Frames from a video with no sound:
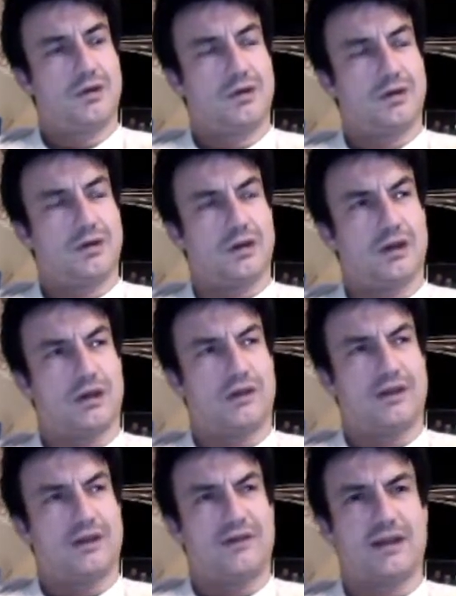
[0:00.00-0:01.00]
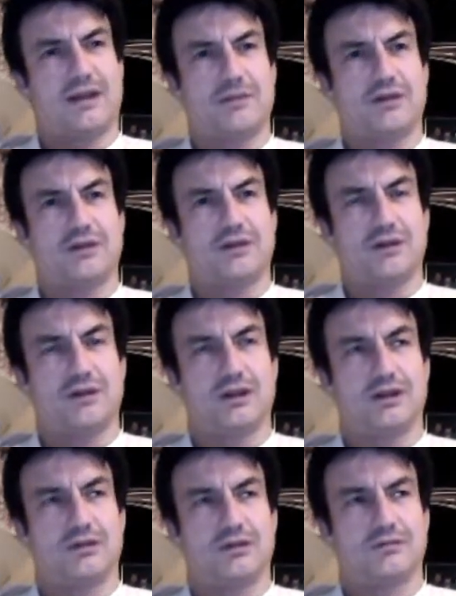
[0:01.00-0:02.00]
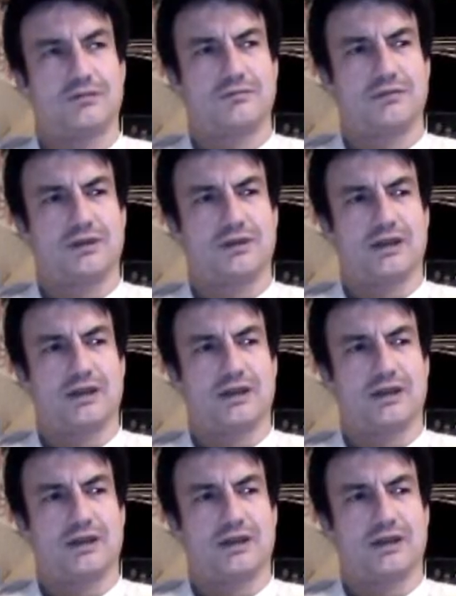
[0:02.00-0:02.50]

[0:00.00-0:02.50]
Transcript: And I think I mentioned in the